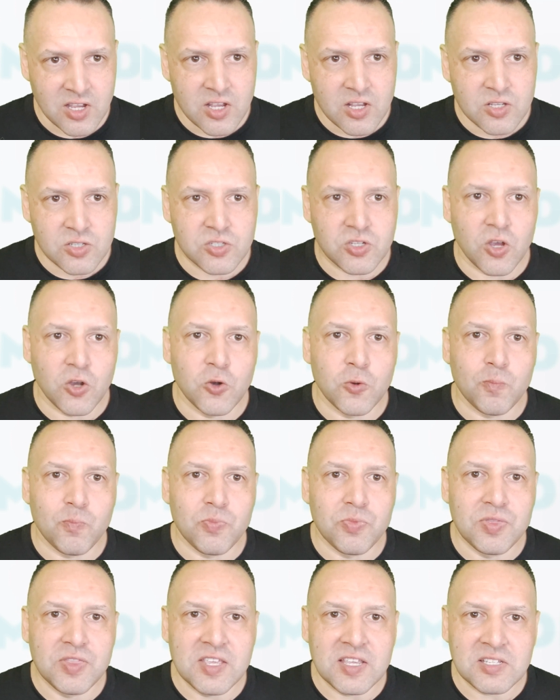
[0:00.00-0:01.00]
So
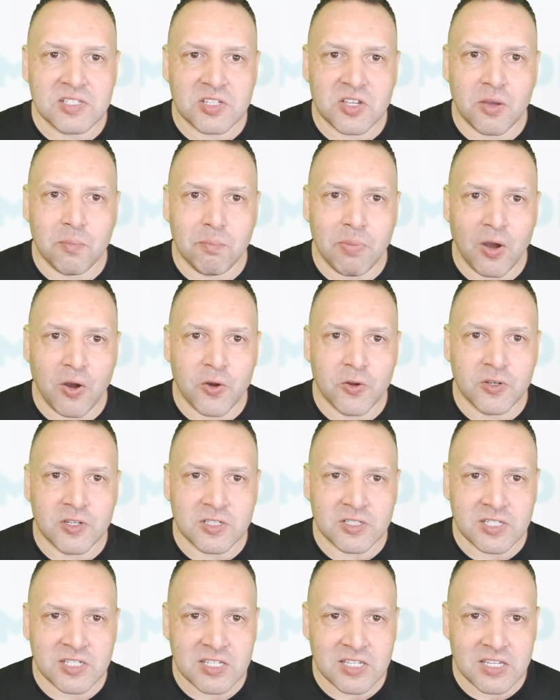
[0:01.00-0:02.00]
this
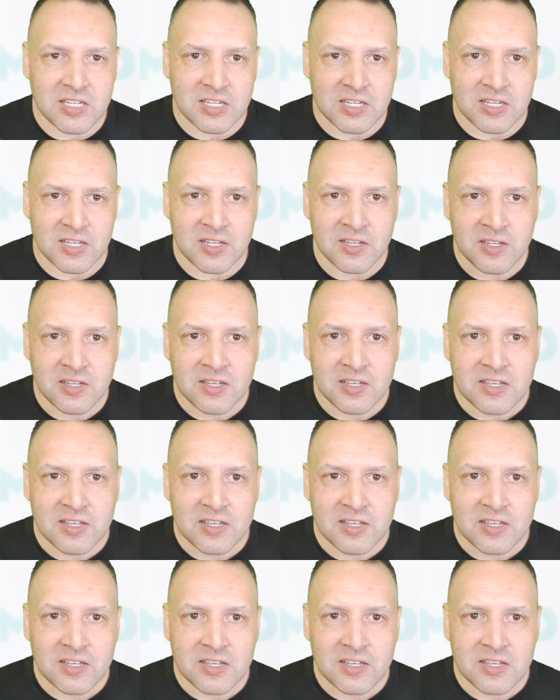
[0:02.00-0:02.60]
component here